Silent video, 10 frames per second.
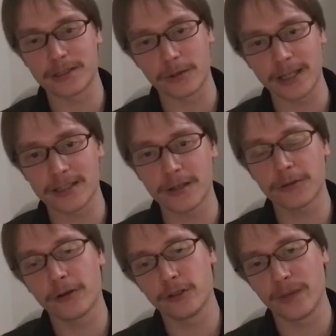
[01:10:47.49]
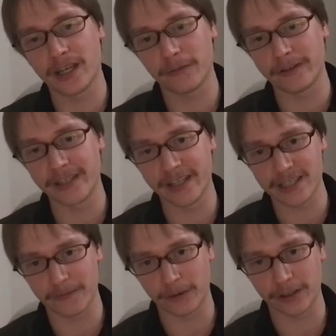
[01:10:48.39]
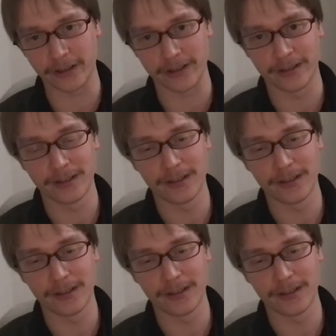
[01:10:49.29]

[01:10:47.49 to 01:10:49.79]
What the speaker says: so that's not going to make it very easy for the